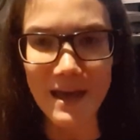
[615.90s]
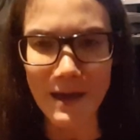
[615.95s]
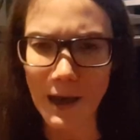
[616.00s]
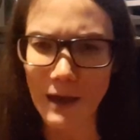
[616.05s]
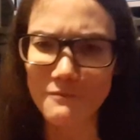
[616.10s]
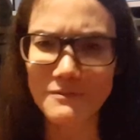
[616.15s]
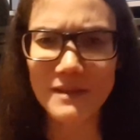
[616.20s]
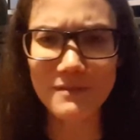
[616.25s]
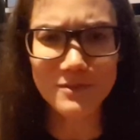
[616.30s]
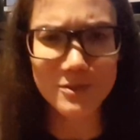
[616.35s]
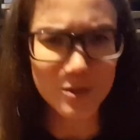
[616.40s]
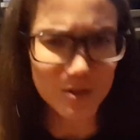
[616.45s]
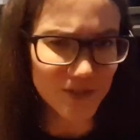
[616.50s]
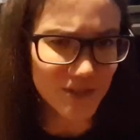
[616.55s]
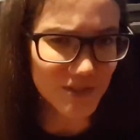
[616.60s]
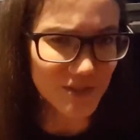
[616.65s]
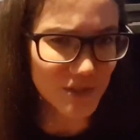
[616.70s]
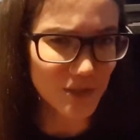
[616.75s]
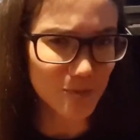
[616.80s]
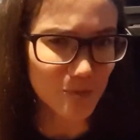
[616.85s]
I've never
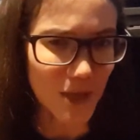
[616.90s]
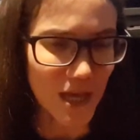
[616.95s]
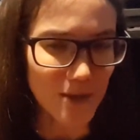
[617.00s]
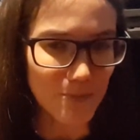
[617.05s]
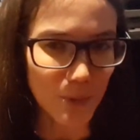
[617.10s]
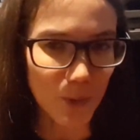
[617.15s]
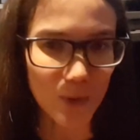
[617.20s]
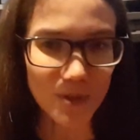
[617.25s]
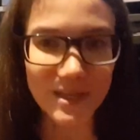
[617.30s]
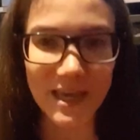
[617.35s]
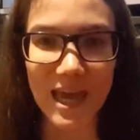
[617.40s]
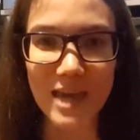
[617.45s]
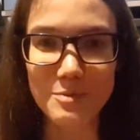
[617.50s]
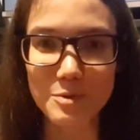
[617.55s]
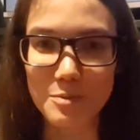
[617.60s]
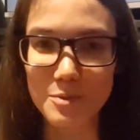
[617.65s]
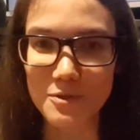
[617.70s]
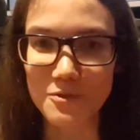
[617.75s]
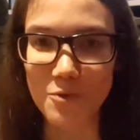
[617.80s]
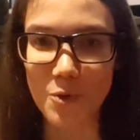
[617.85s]
used a DisplayPort
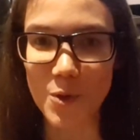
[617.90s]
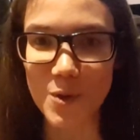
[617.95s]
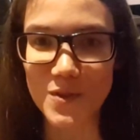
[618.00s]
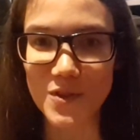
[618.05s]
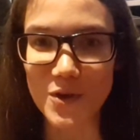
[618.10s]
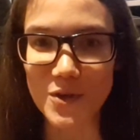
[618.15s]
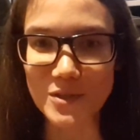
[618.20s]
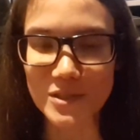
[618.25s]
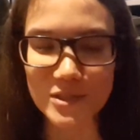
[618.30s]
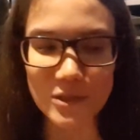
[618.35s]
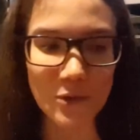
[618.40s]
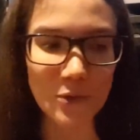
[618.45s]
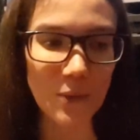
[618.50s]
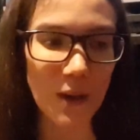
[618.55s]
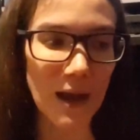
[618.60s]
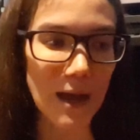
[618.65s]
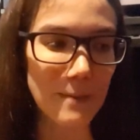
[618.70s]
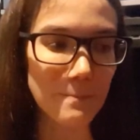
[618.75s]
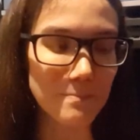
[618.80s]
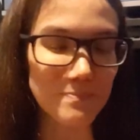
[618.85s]
cable before though,
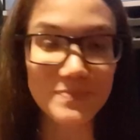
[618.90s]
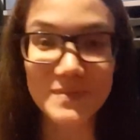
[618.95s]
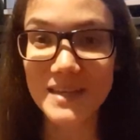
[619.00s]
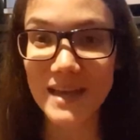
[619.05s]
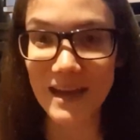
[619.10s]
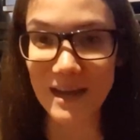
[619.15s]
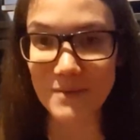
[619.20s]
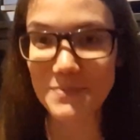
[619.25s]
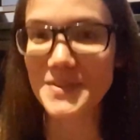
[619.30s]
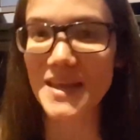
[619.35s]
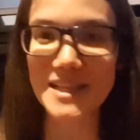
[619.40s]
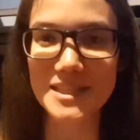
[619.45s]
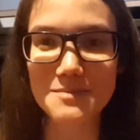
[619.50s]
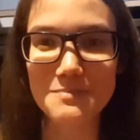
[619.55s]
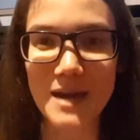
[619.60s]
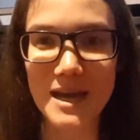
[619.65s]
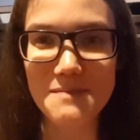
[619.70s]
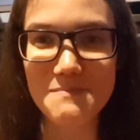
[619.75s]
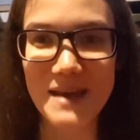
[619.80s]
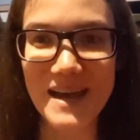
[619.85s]
so yeah, that's
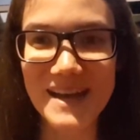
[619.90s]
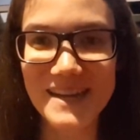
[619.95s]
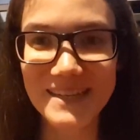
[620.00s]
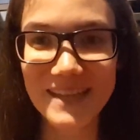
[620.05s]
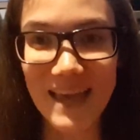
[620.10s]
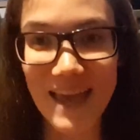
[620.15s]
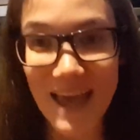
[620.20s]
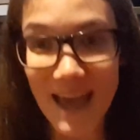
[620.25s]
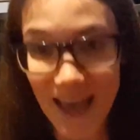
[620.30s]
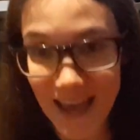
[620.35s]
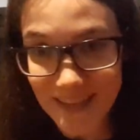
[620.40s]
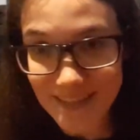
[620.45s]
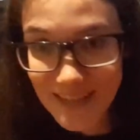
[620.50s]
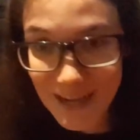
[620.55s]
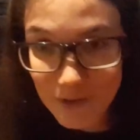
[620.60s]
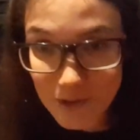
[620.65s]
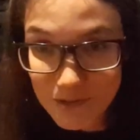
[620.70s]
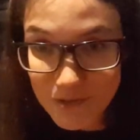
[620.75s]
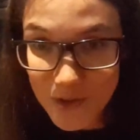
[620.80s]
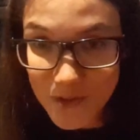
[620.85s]
my bad. And
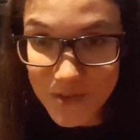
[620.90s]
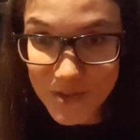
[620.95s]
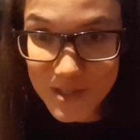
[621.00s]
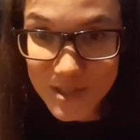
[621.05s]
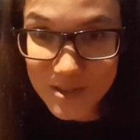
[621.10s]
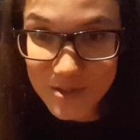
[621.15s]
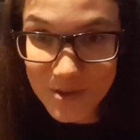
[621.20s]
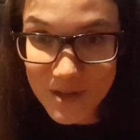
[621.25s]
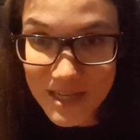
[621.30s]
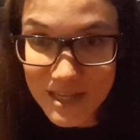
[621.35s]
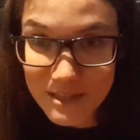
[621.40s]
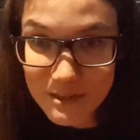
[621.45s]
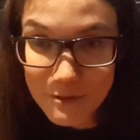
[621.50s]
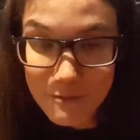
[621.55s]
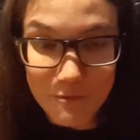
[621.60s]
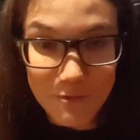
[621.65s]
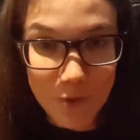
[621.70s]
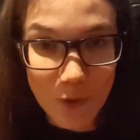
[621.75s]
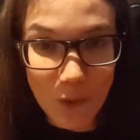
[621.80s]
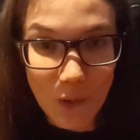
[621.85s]
now we've got the
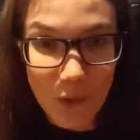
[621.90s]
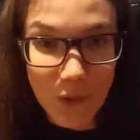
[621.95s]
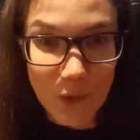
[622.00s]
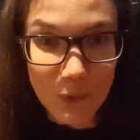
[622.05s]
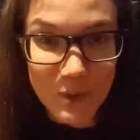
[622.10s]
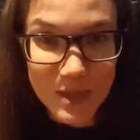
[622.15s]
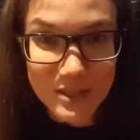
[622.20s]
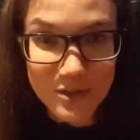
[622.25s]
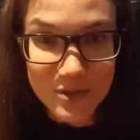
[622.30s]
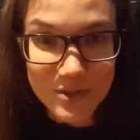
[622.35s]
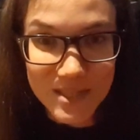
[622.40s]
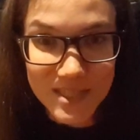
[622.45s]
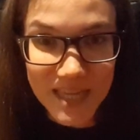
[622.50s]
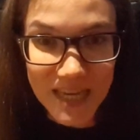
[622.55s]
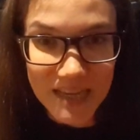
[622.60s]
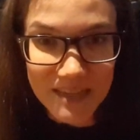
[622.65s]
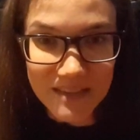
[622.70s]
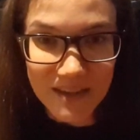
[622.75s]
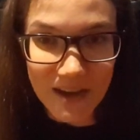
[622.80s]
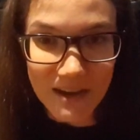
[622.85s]
screen for Windows
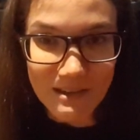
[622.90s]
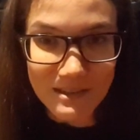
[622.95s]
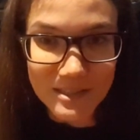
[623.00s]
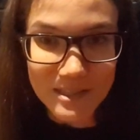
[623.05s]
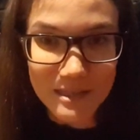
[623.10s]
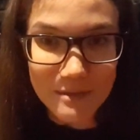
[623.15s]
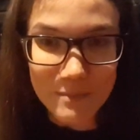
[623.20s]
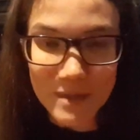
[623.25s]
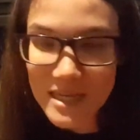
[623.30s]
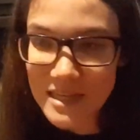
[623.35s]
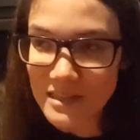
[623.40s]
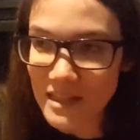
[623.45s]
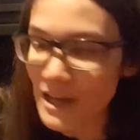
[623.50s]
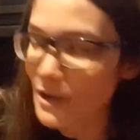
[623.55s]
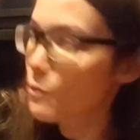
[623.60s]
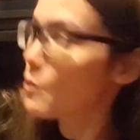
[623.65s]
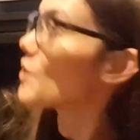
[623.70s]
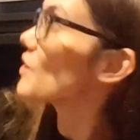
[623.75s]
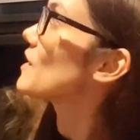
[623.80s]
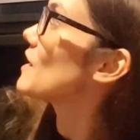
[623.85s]
10 asking me
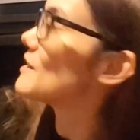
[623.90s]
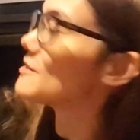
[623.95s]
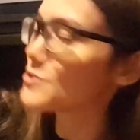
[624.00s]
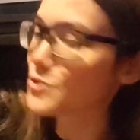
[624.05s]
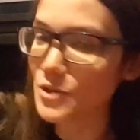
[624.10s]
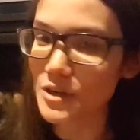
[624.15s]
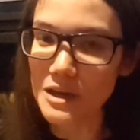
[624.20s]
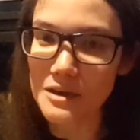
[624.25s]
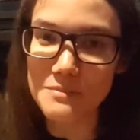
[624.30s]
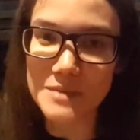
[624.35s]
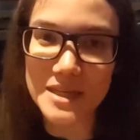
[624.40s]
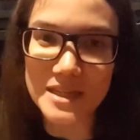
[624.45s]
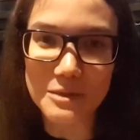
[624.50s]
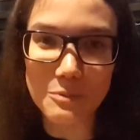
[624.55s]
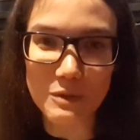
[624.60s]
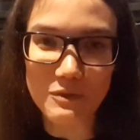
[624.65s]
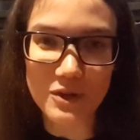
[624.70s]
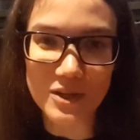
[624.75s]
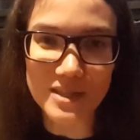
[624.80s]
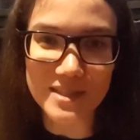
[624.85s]
like what country I'm in,
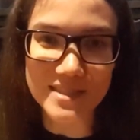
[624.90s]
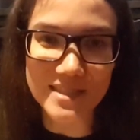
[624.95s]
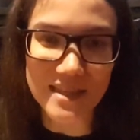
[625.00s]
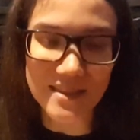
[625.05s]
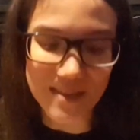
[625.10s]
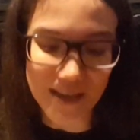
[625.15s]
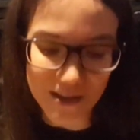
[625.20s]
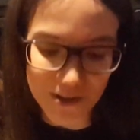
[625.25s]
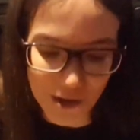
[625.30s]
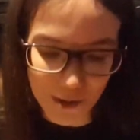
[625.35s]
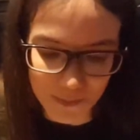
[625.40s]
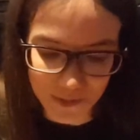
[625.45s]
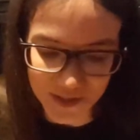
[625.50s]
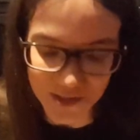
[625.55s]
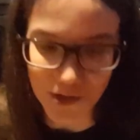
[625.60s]
and we've got to set that up.